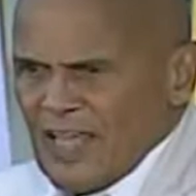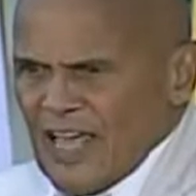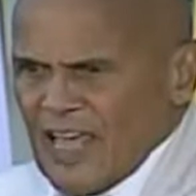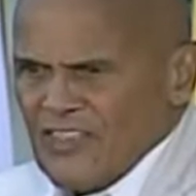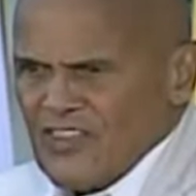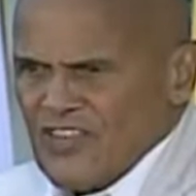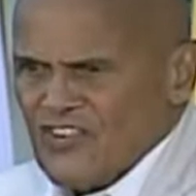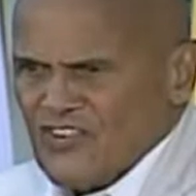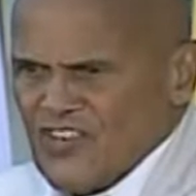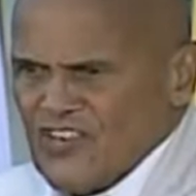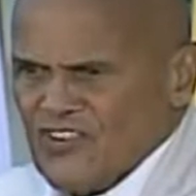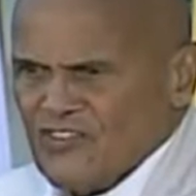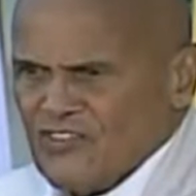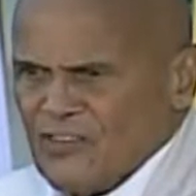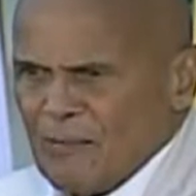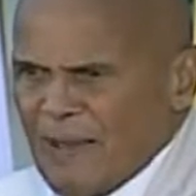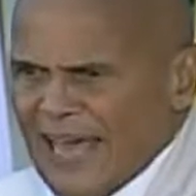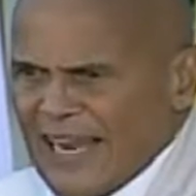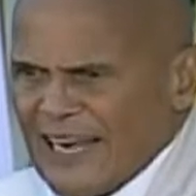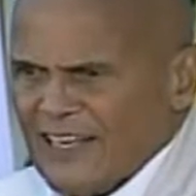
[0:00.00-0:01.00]
the
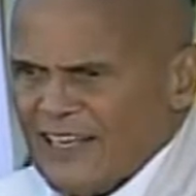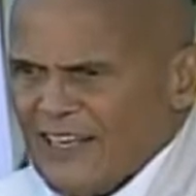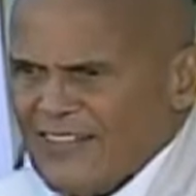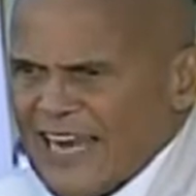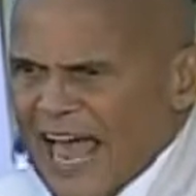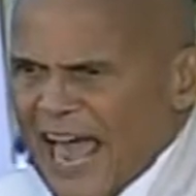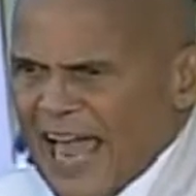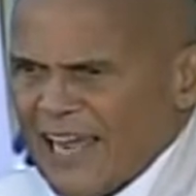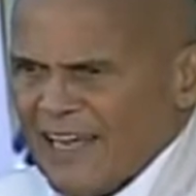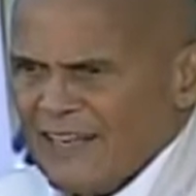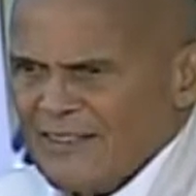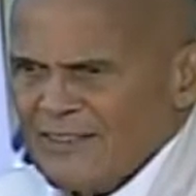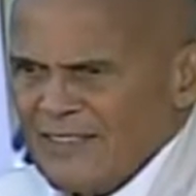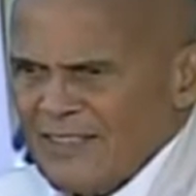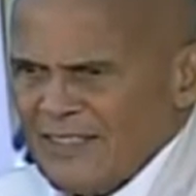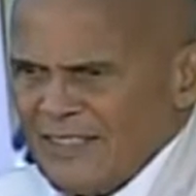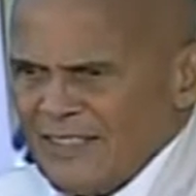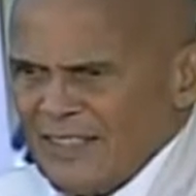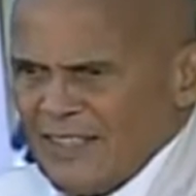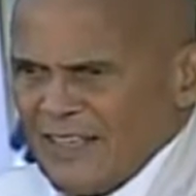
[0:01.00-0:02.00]
systematic attack
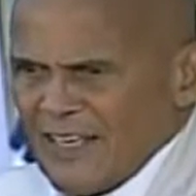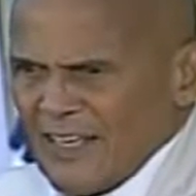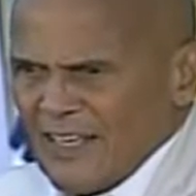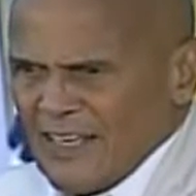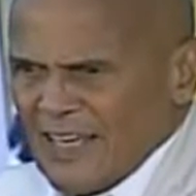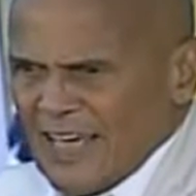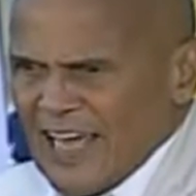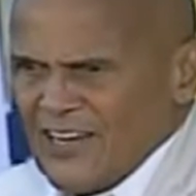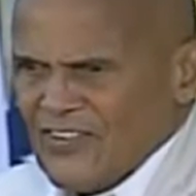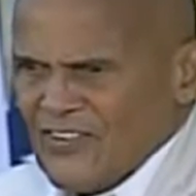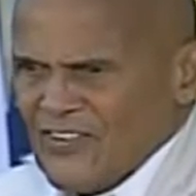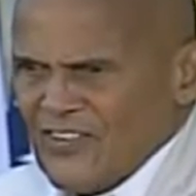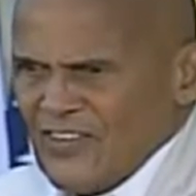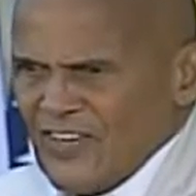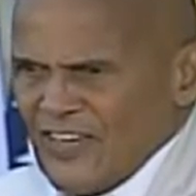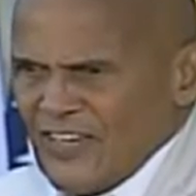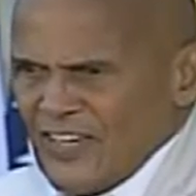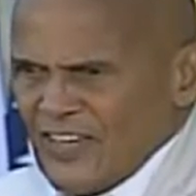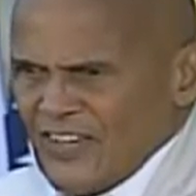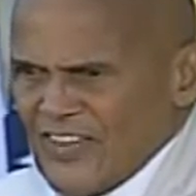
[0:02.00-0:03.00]
against
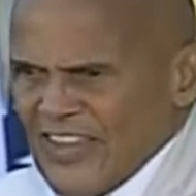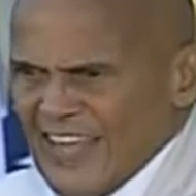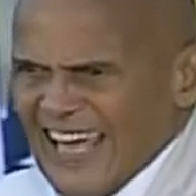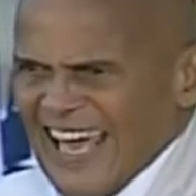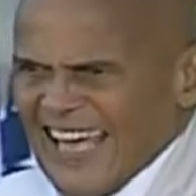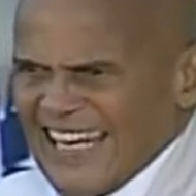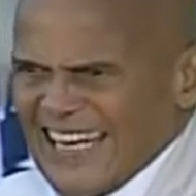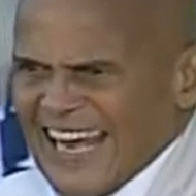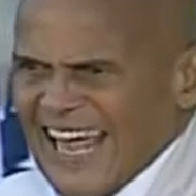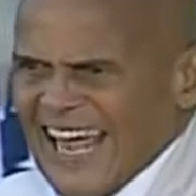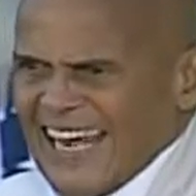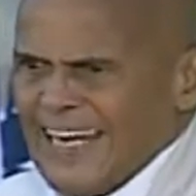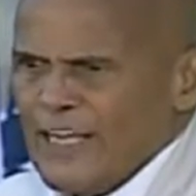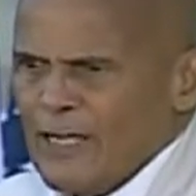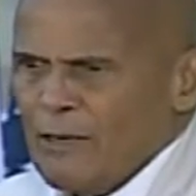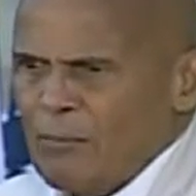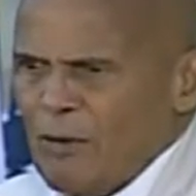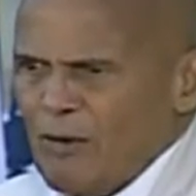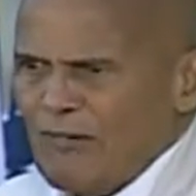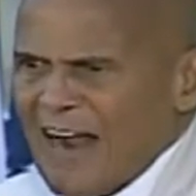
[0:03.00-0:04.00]
the
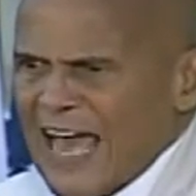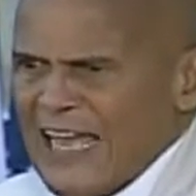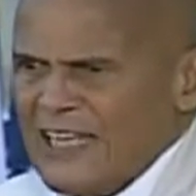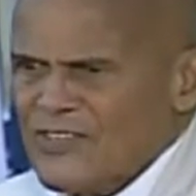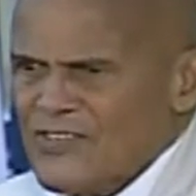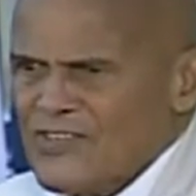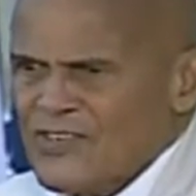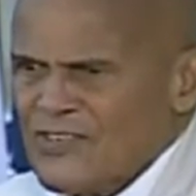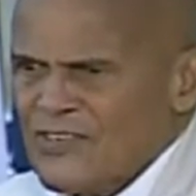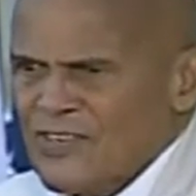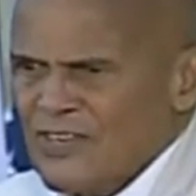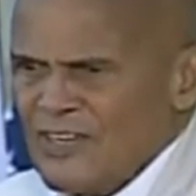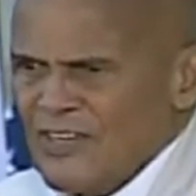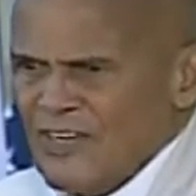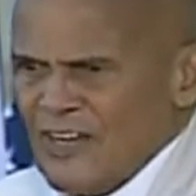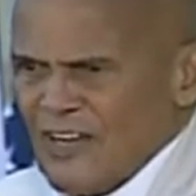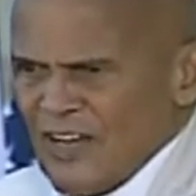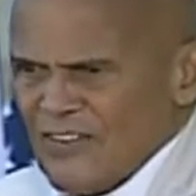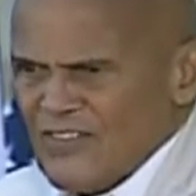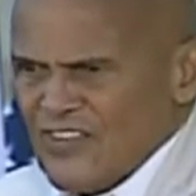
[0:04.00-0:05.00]
inalienable rights
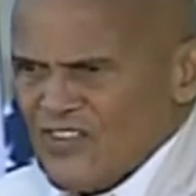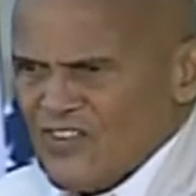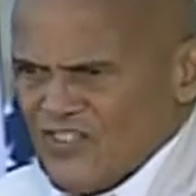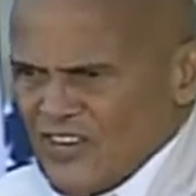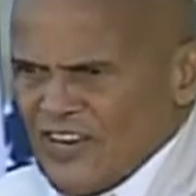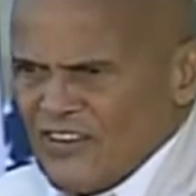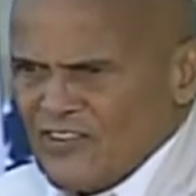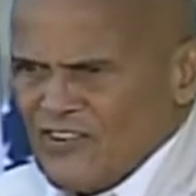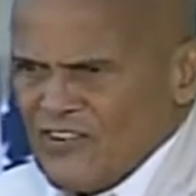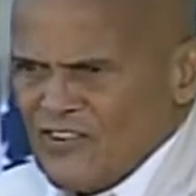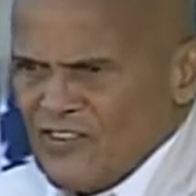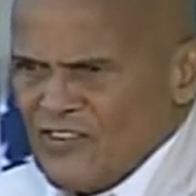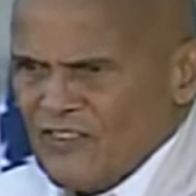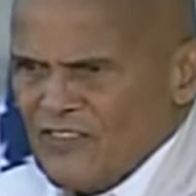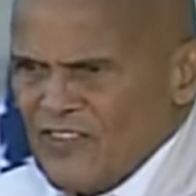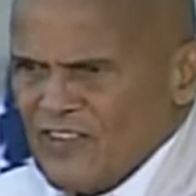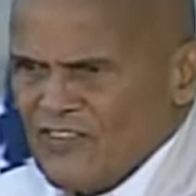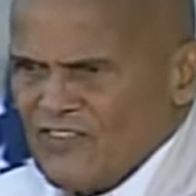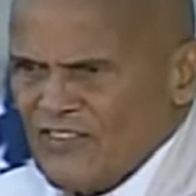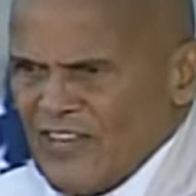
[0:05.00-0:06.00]
of the citizens of
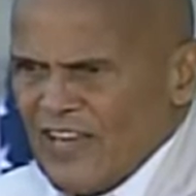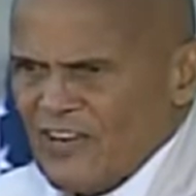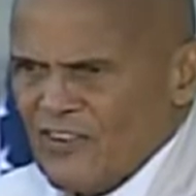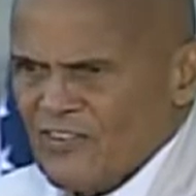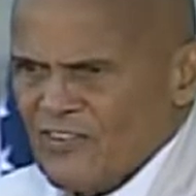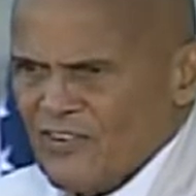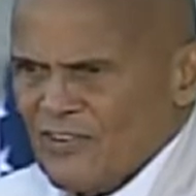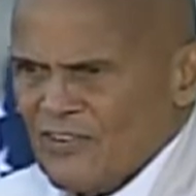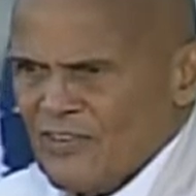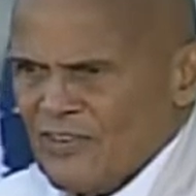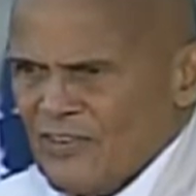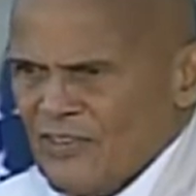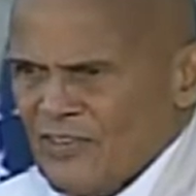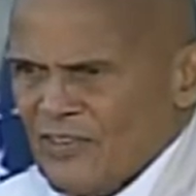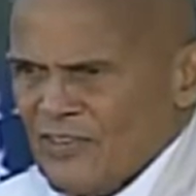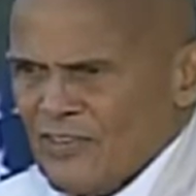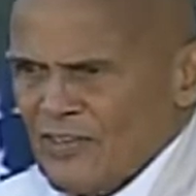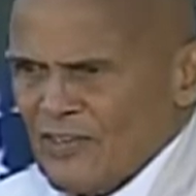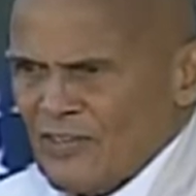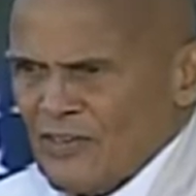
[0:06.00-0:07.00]
this nation,
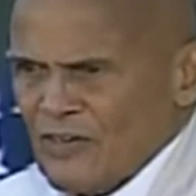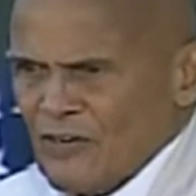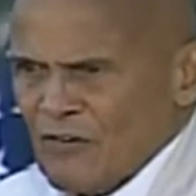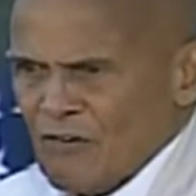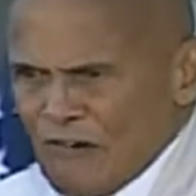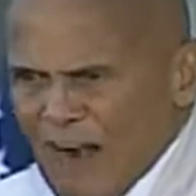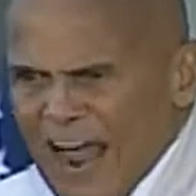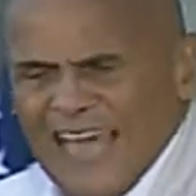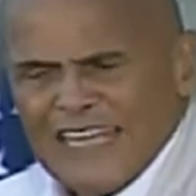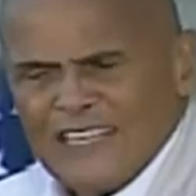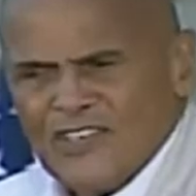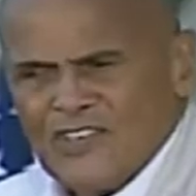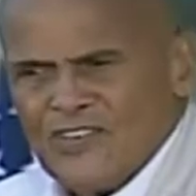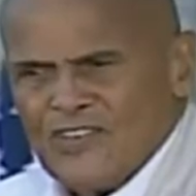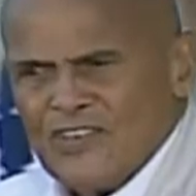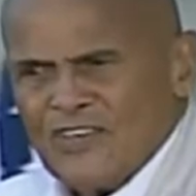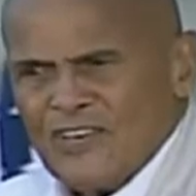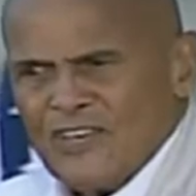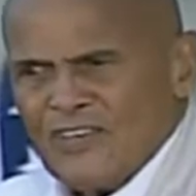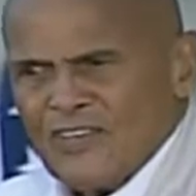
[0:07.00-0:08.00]

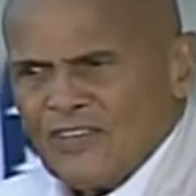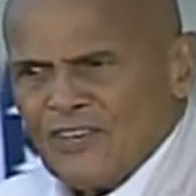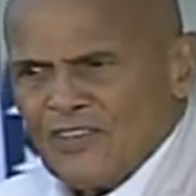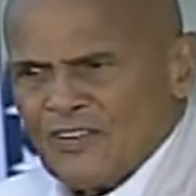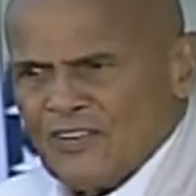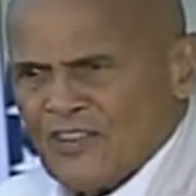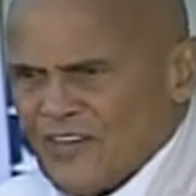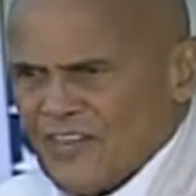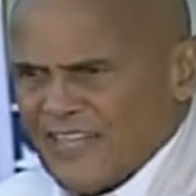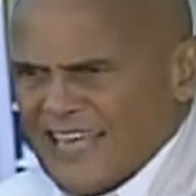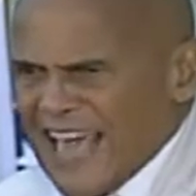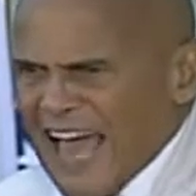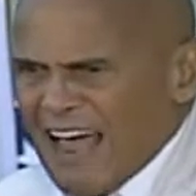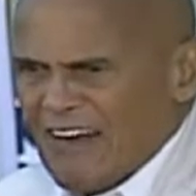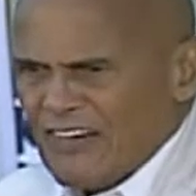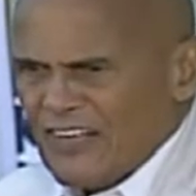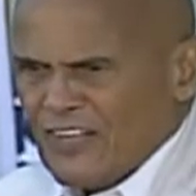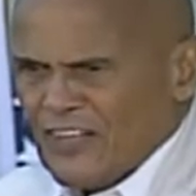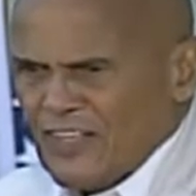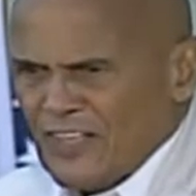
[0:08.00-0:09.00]
rights that are
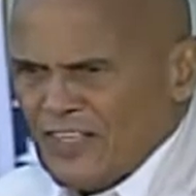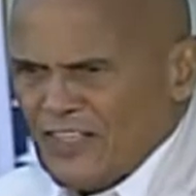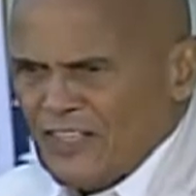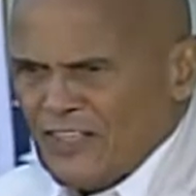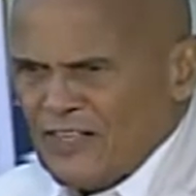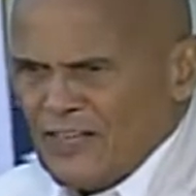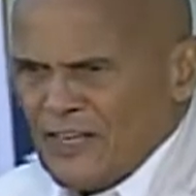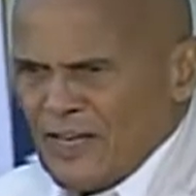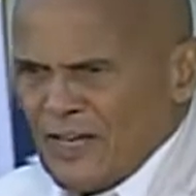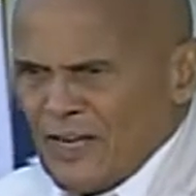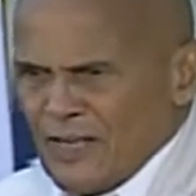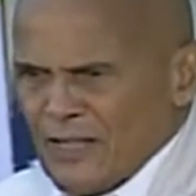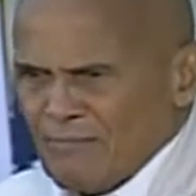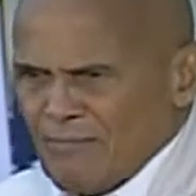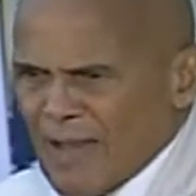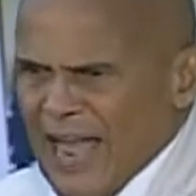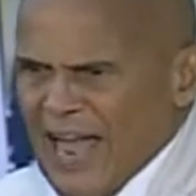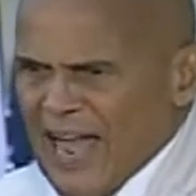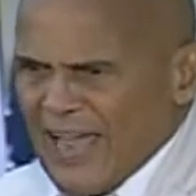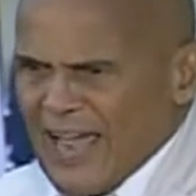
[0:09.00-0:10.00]
guaranteed
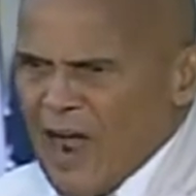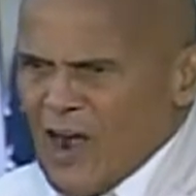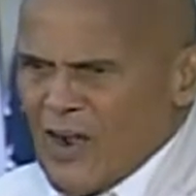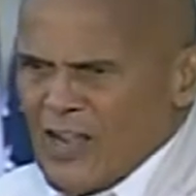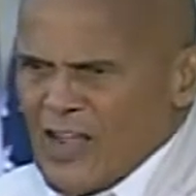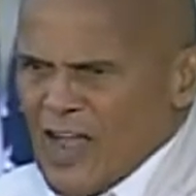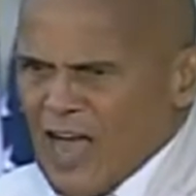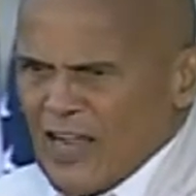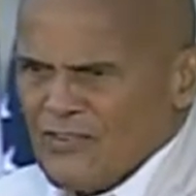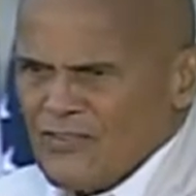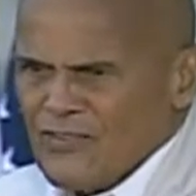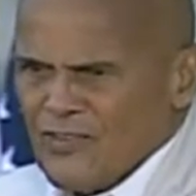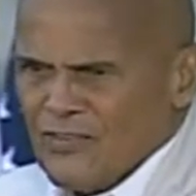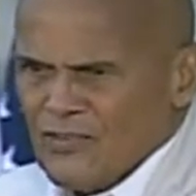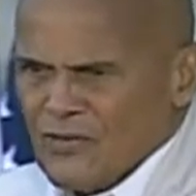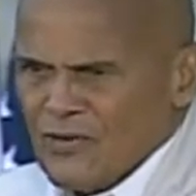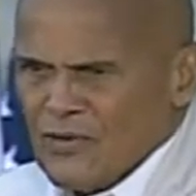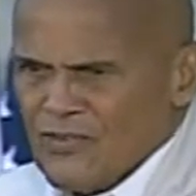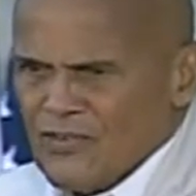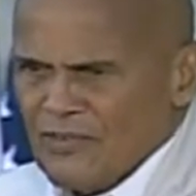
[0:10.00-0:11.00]
by our
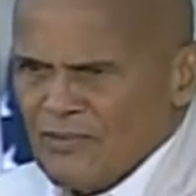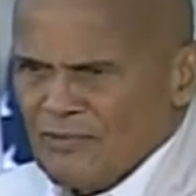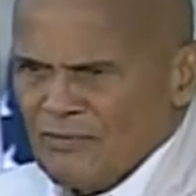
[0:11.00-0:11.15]
Constitution.